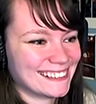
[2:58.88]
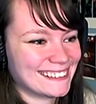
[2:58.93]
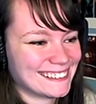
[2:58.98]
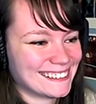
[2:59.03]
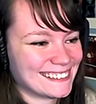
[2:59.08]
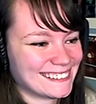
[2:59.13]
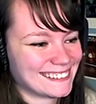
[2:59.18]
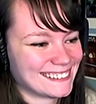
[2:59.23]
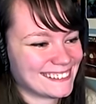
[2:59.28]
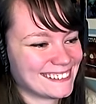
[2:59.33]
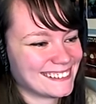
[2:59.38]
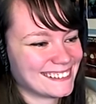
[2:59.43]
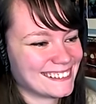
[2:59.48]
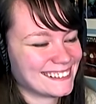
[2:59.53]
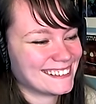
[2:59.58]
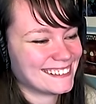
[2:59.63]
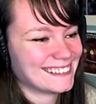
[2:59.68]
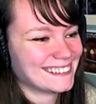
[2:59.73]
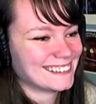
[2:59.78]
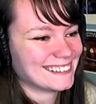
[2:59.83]

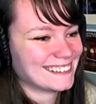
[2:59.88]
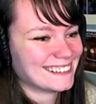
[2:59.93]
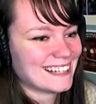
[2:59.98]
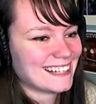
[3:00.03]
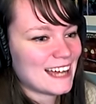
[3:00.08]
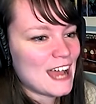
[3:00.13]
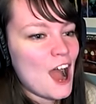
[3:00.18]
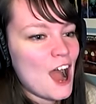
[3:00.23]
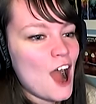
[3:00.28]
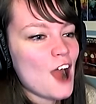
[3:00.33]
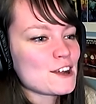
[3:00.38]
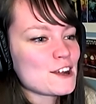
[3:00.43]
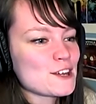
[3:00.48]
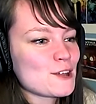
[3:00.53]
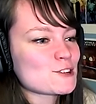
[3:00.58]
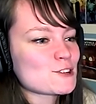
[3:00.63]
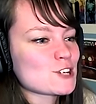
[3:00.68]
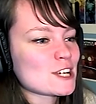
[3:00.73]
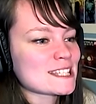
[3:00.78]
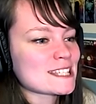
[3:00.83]
Ugh. Yeah, oh,
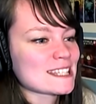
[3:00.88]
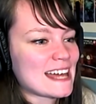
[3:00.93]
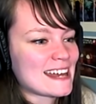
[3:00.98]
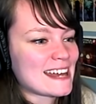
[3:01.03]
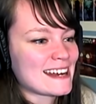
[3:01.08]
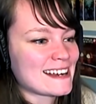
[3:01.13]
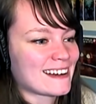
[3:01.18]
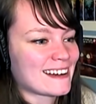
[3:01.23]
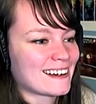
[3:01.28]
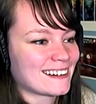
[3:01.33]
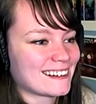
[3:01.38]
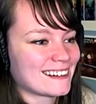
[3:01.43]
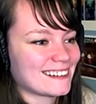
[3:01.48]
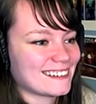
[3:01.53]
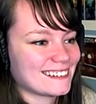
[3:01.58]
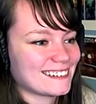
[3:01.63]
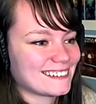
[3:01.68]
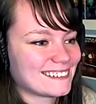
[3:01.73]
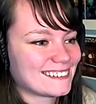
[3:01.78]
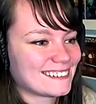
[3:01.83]
shit, letting her...